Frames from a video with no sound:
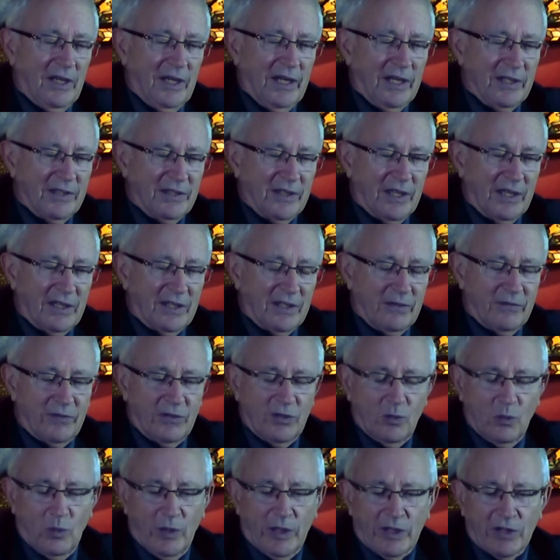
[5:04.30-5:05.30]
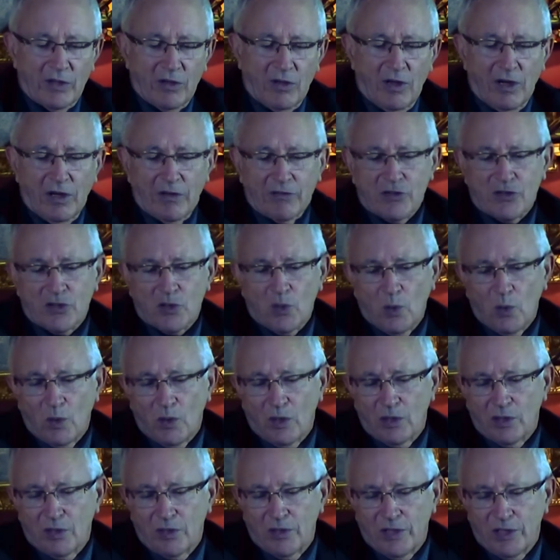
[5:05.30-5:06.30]
and that if you went
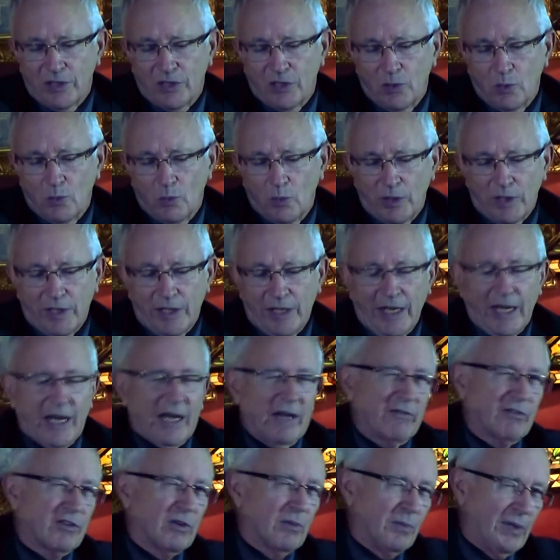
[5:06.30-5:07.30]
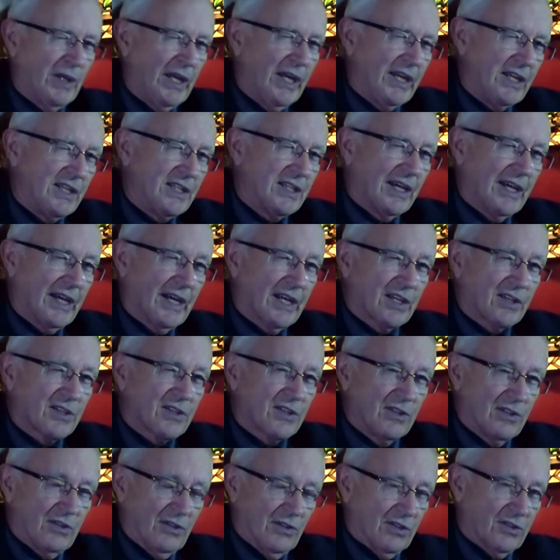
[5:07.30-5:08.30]
offshore that you wouldn't have to pay
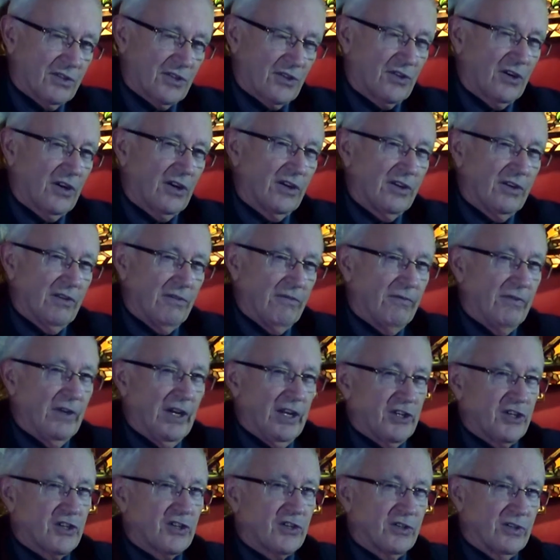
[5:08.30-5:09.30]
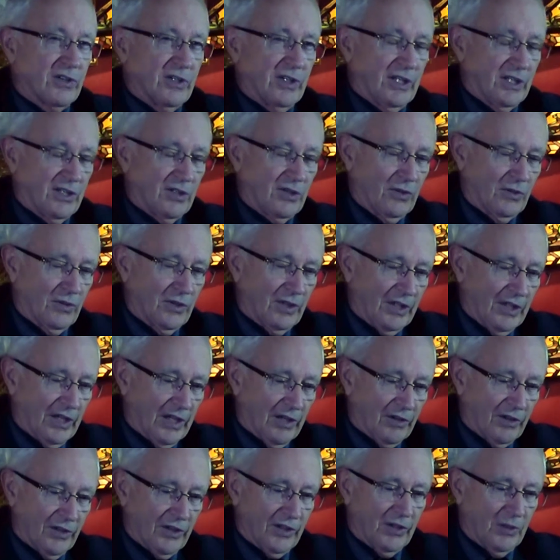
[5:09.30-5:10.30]
tax, you're starting to venture into the
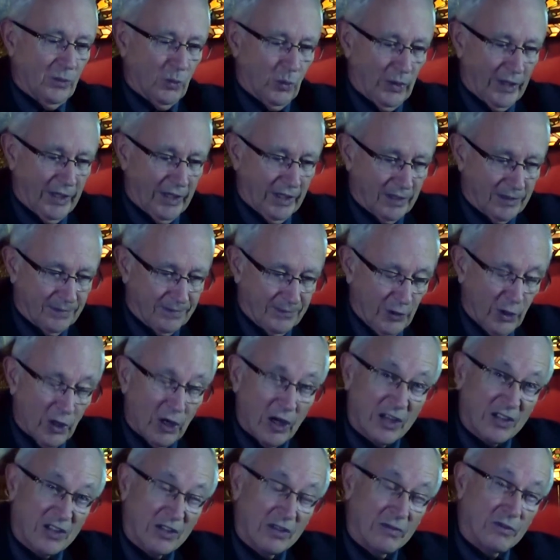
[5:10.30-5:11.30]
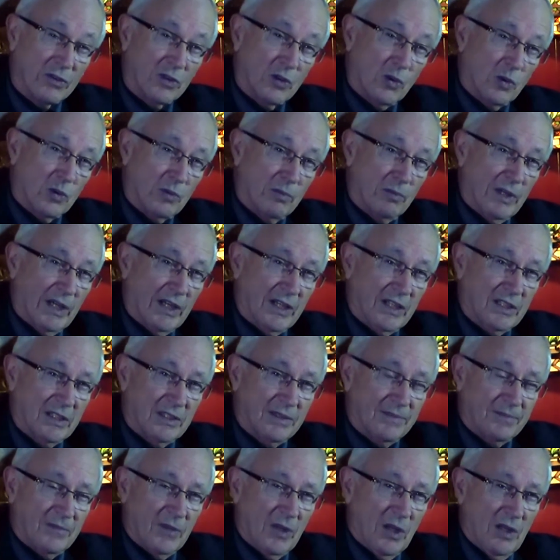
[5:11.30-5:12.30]
area where you ought to have known
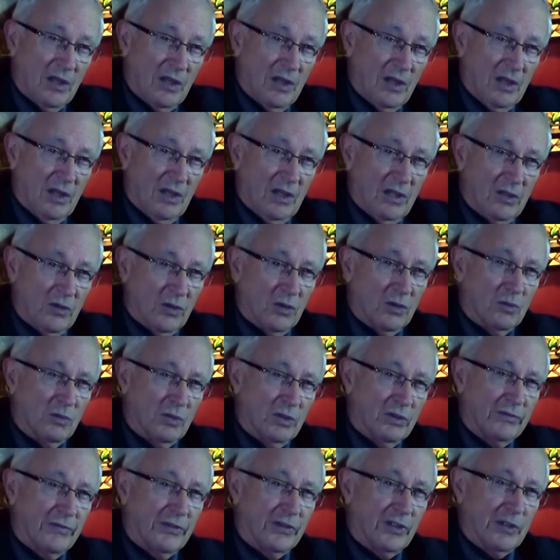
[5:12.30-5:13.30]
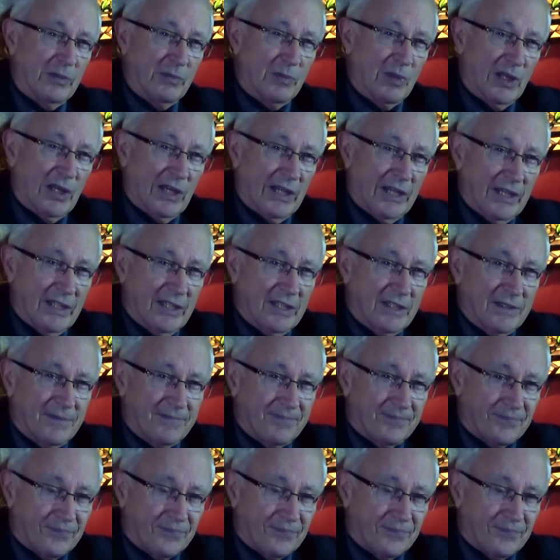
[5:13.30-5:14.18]
better. You're willfully blind,